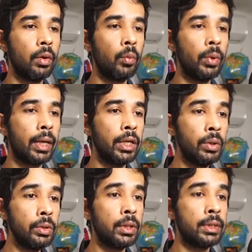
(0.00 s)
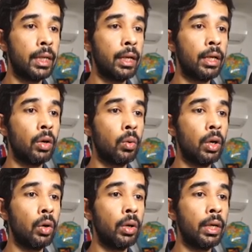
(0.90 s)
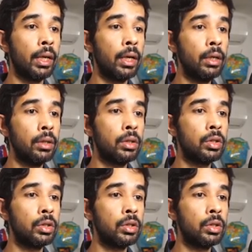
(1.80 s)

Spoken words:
We can use the generic overload in here.